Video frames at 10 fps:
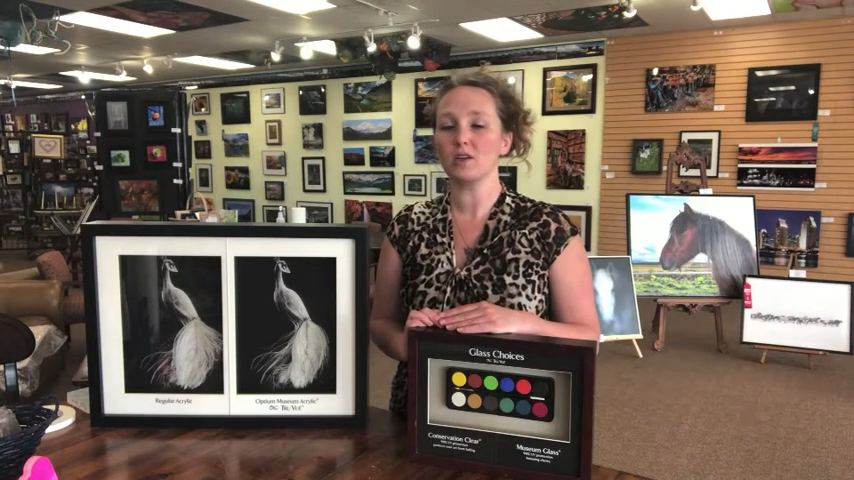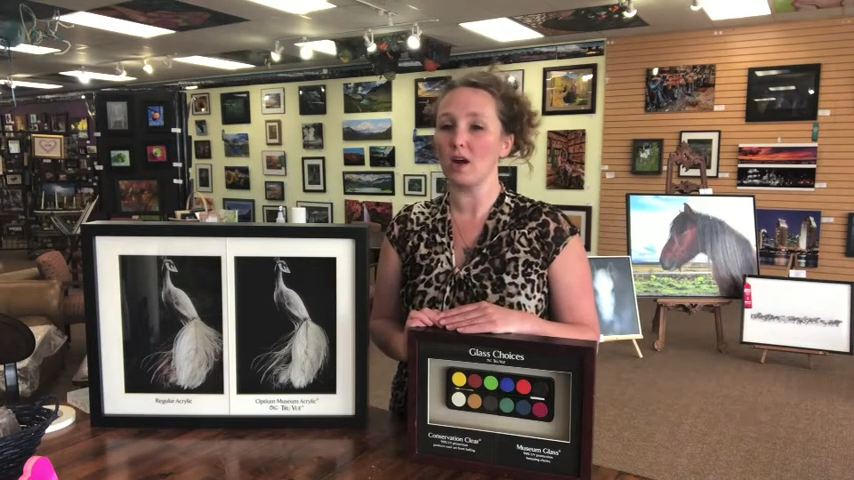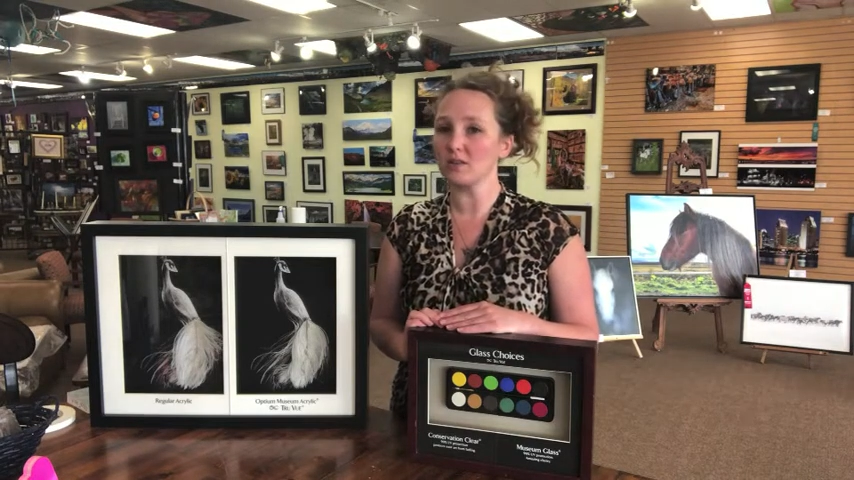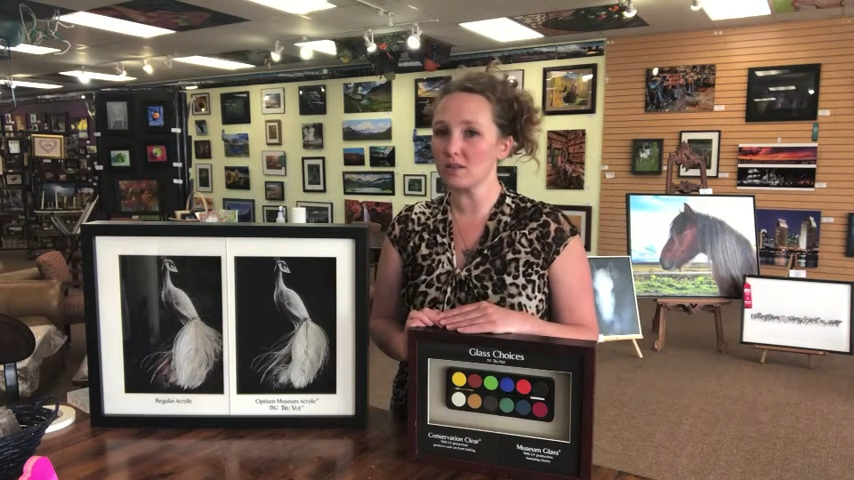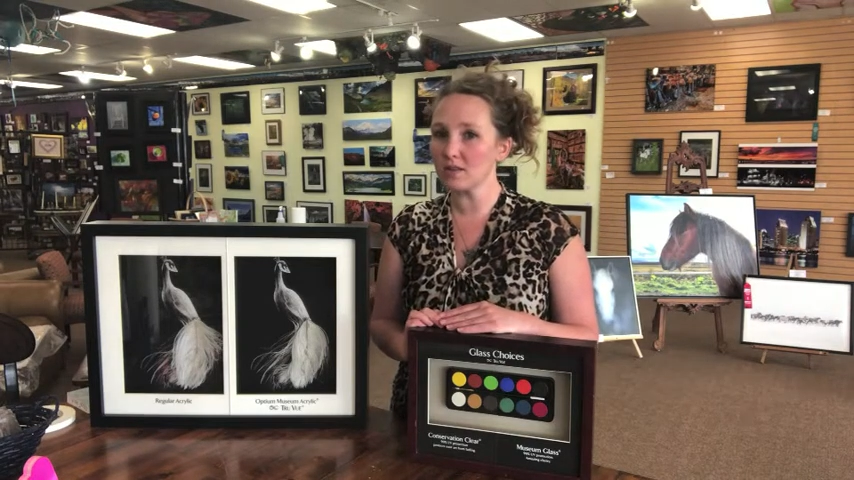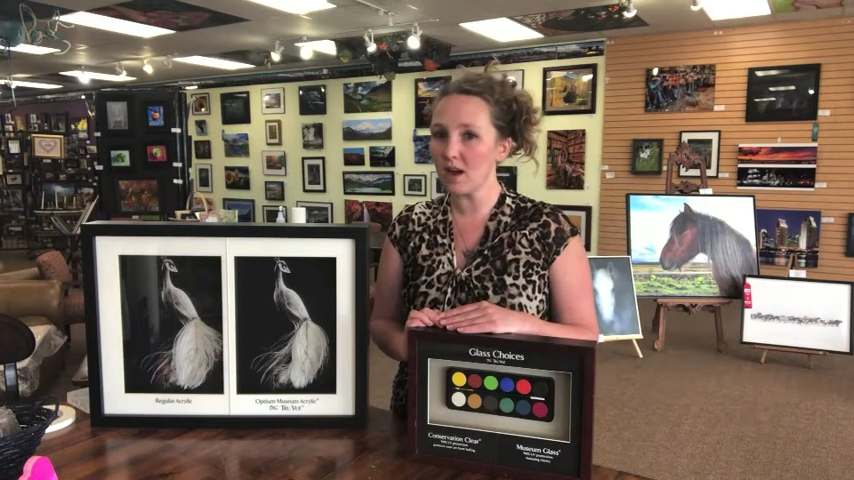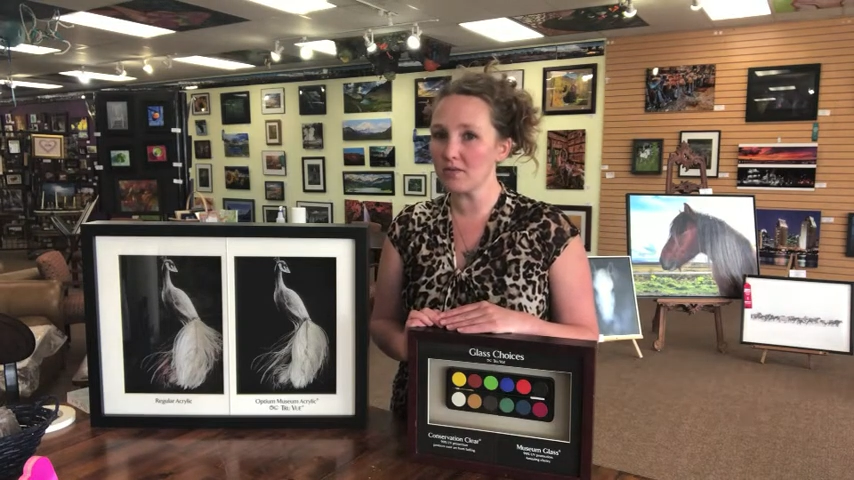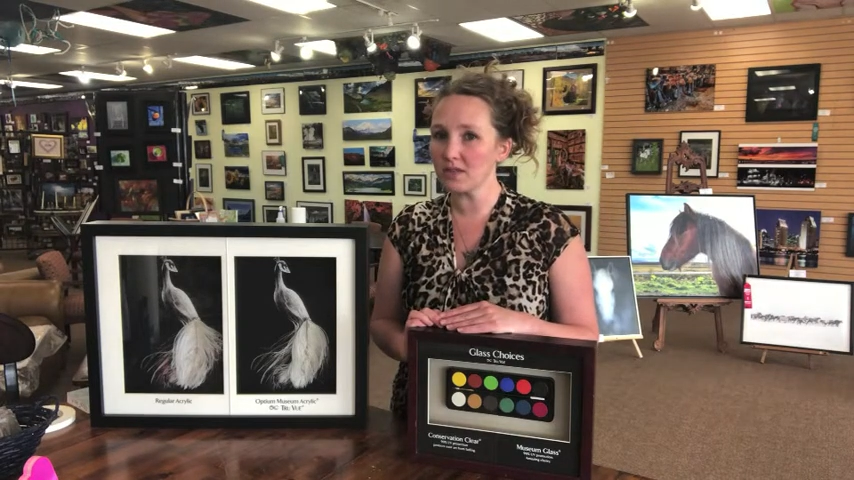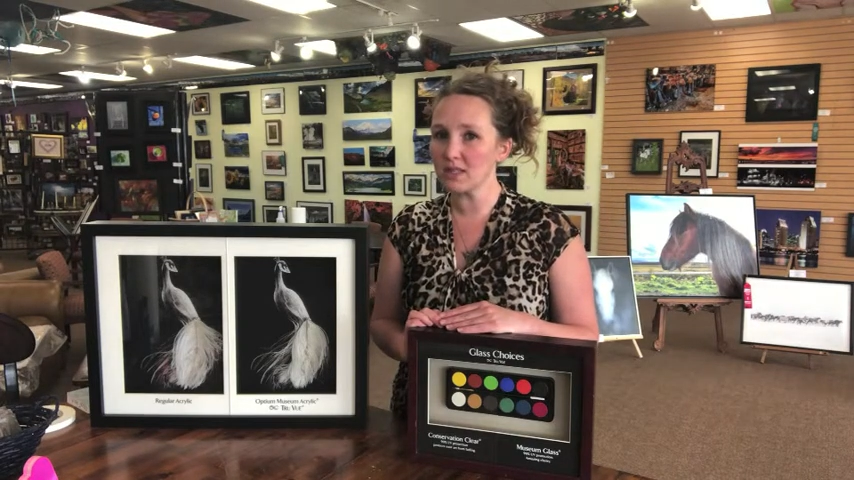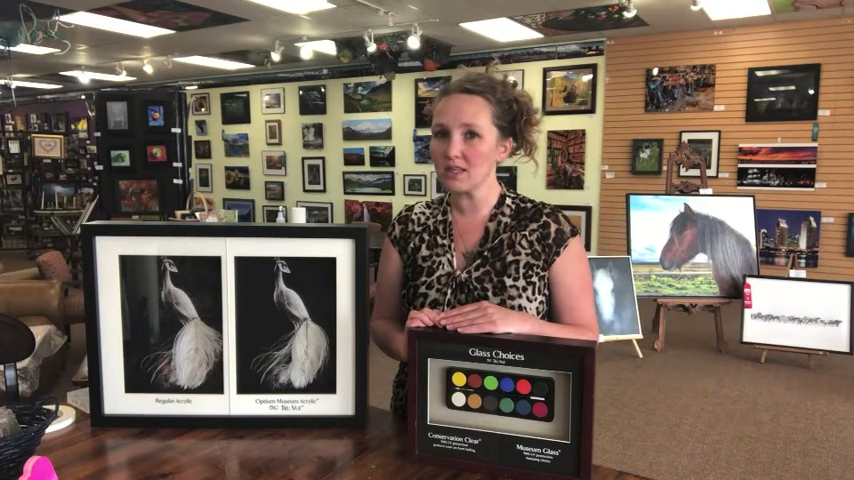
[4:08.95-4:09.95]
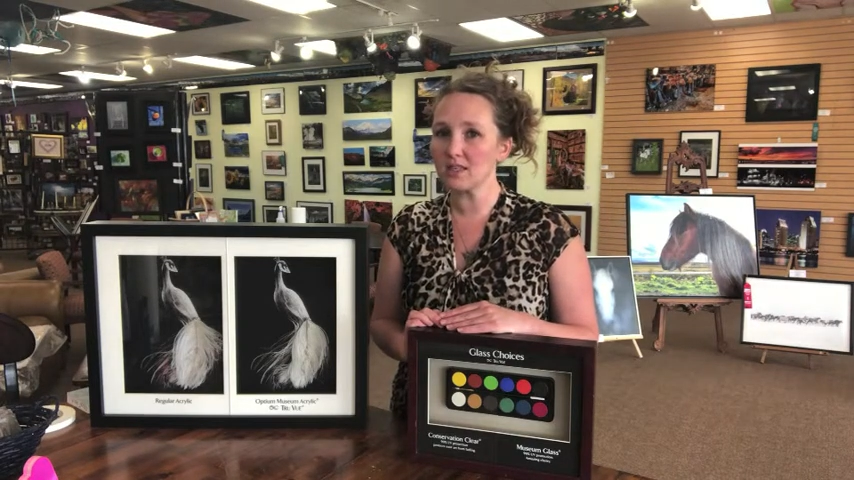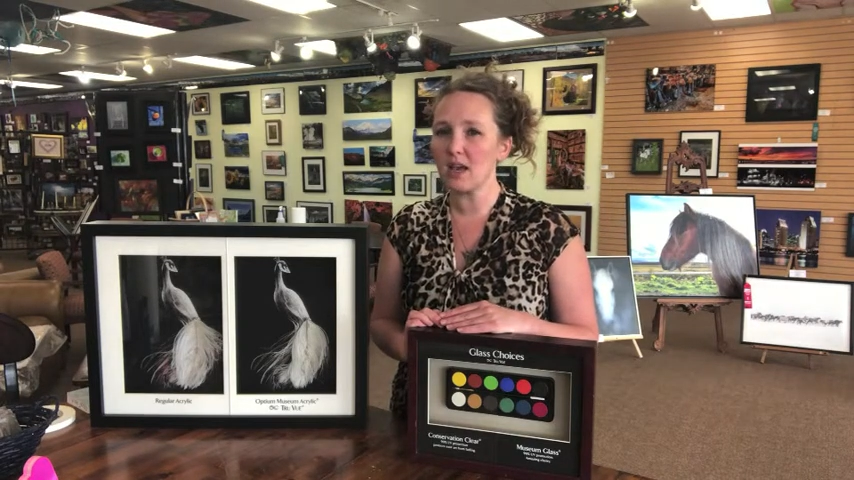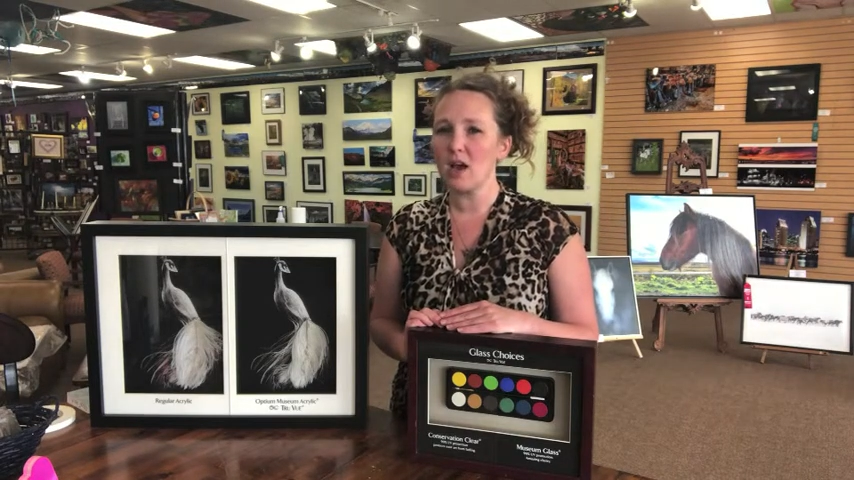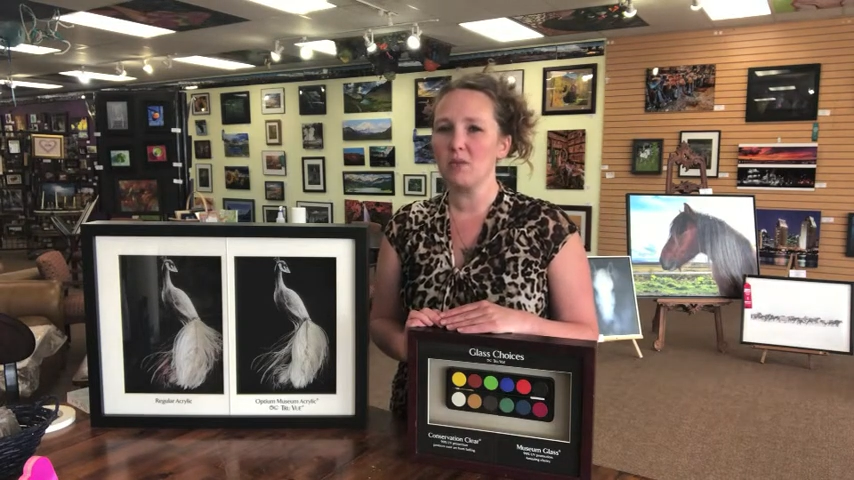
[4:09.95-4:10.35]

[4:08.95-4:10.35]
doctor's offices,